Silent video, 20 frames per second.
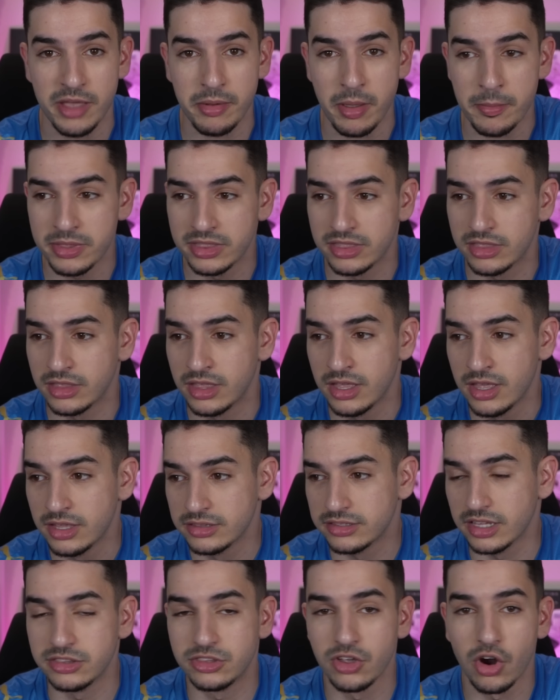I mean,
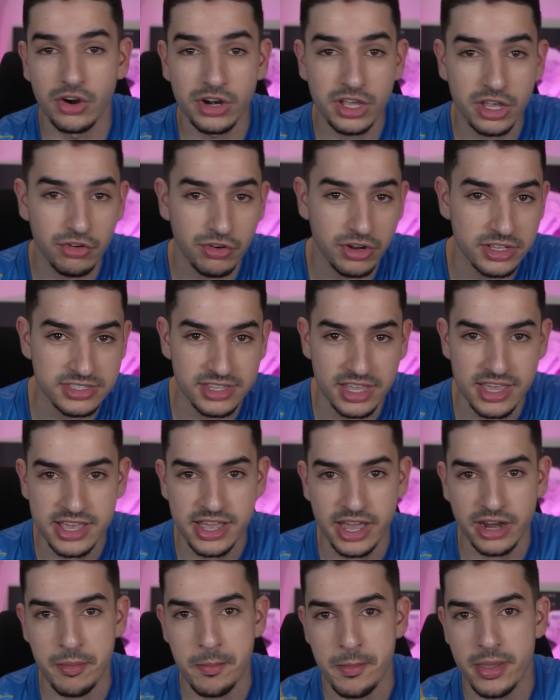the darting runs that he
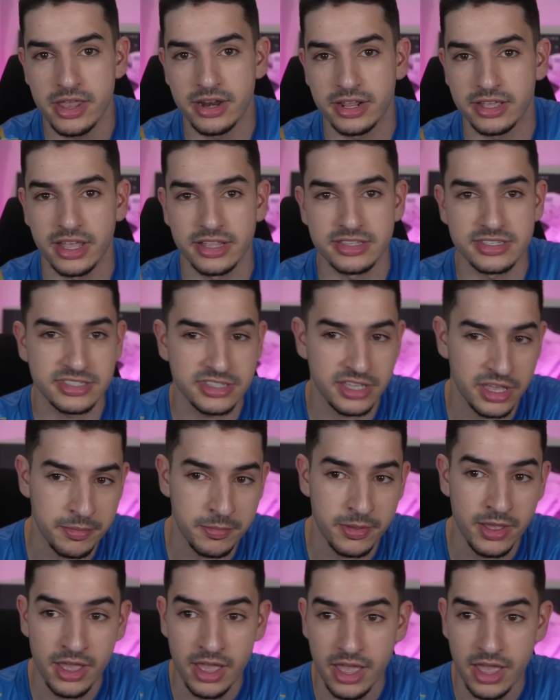kind of made against him,